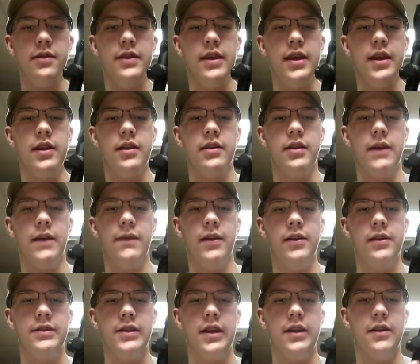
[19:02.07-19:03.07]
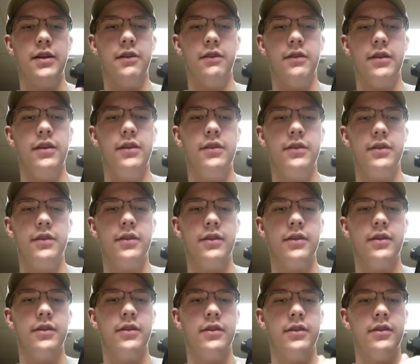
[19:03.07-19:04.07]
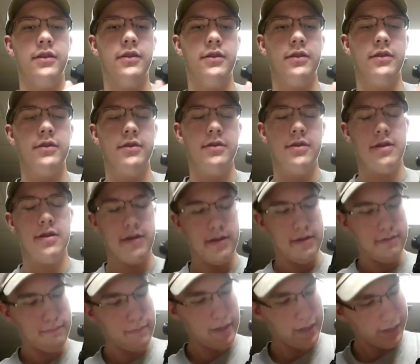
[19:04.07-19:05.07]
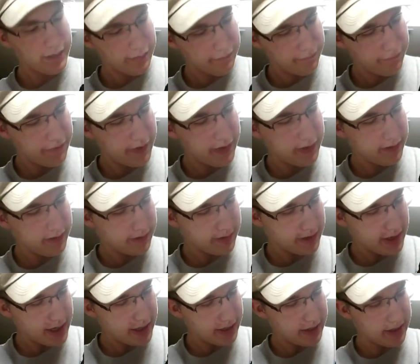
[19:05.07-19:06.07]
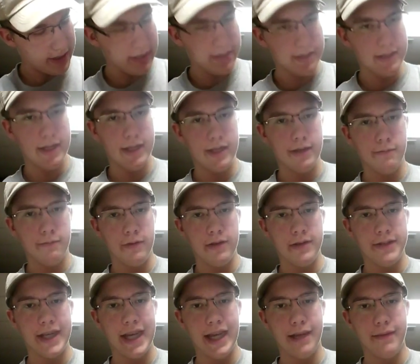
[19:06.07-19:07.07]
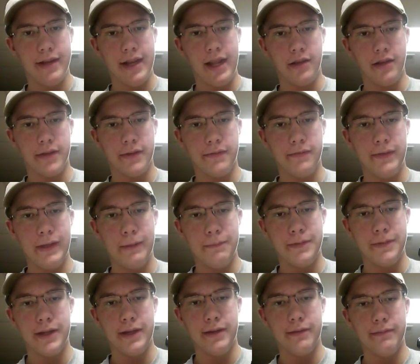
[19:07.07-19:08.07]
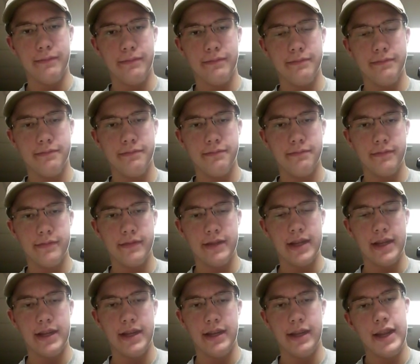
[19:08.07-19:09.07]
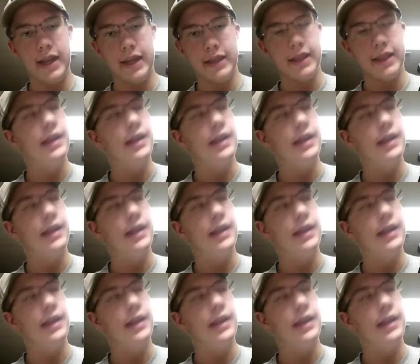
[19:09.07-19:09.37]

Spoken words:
then if I just sit here and do this, my fingers hit this, and one time it actually flipped up, and I didn't like